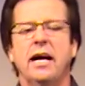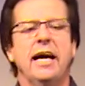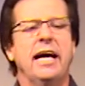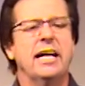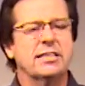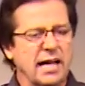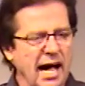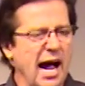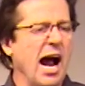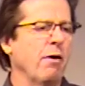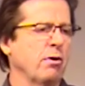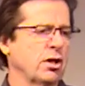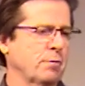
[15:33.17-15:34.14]
It's
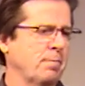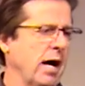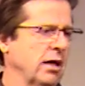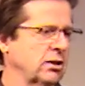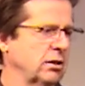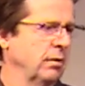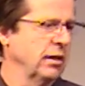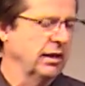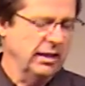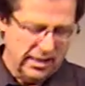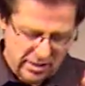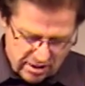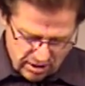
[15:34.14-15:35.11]
our responsibility.
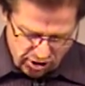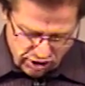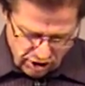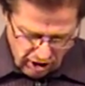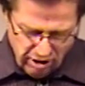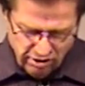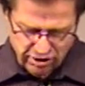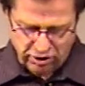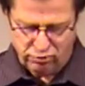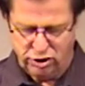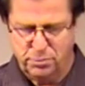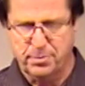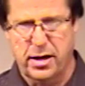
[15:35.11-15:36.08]
It's the church's
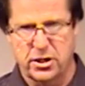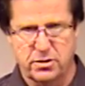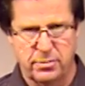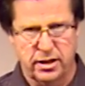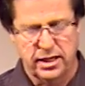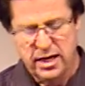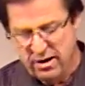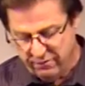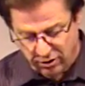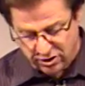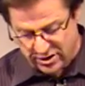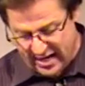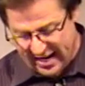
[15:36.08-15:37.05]
responsibility.
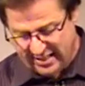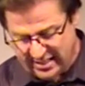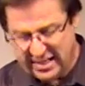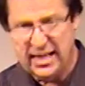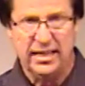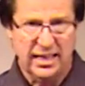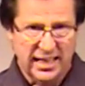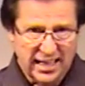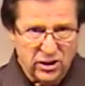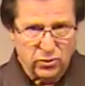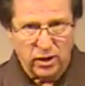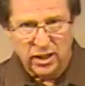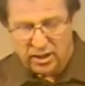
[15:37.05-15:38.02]
Verse 19
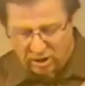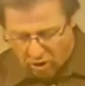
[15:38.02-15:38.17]
is really the